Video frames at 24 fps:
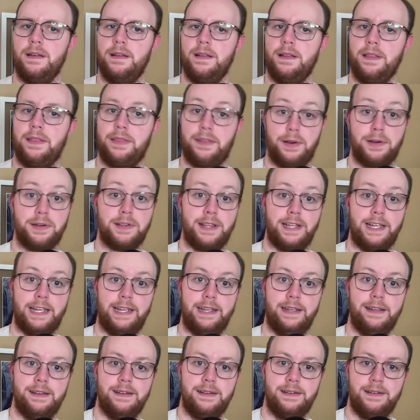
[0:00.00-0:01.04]

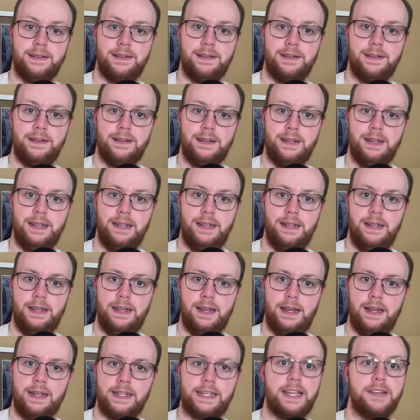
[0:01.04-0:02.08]
Thirdly,
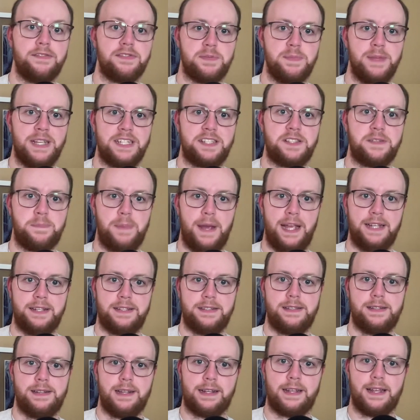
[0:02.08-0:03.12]
it gives me
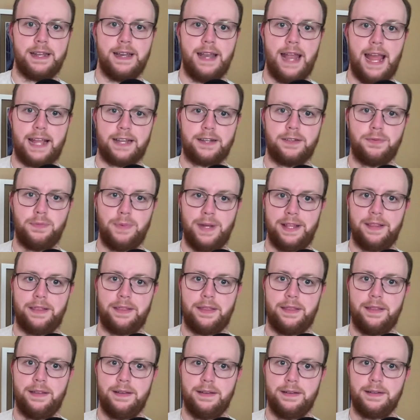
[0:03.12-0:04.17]
space to connect
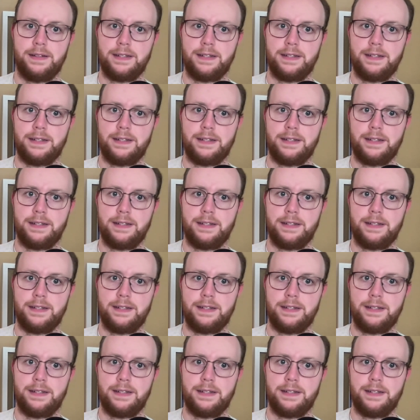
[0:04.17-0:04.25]
with